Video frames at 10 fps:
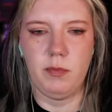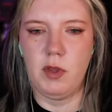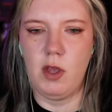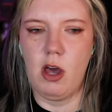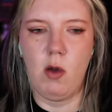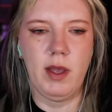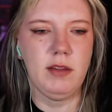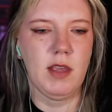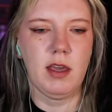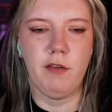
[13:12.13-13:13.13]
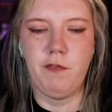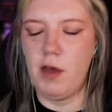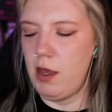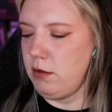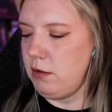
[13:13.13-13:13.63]
it's like a
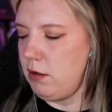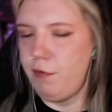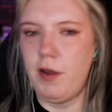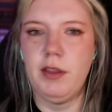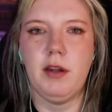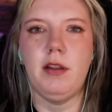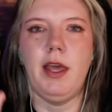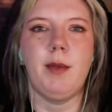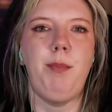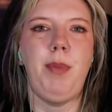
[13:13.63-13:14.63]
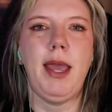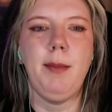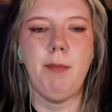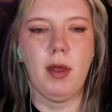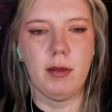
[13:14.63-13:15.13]
fun little like
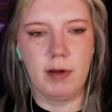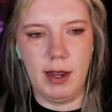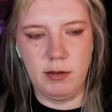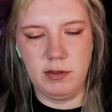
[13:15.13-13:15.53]
paintball ground